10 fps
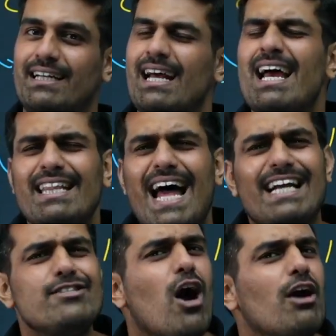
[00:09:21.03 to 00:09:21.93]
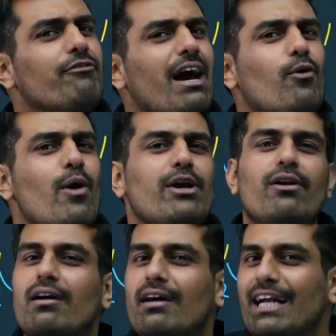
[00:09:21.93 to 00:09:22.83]
That is not we are going to
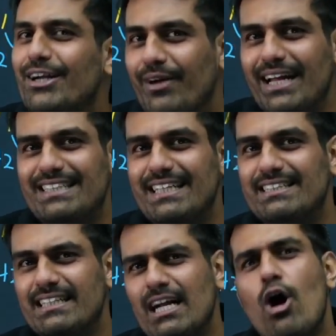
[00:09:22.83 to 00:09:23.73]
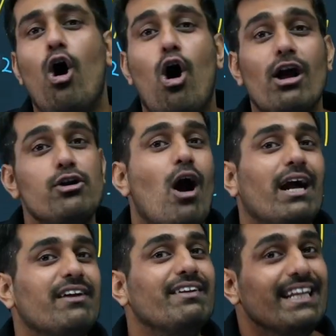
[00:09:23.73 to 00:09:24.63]
learn in today's session, or not
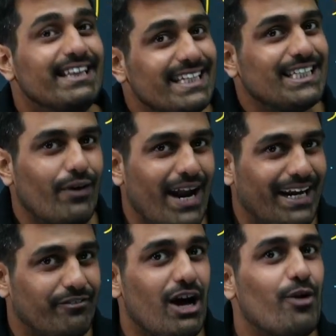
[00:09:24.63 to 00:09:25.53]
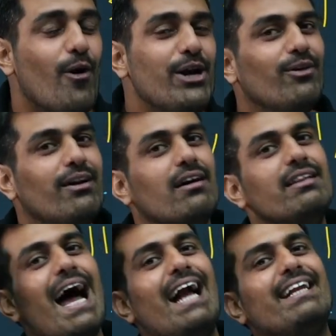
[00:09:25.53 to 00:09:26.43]
even in this grade. We are going to learn
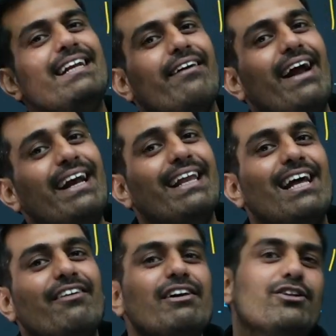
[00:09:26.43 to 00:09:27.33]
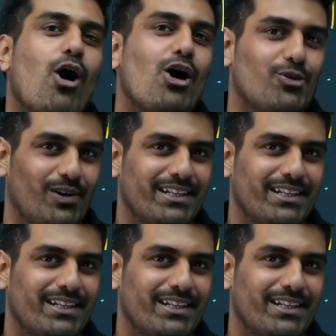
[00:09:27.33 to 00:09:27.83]
that in grade 11th or 12th.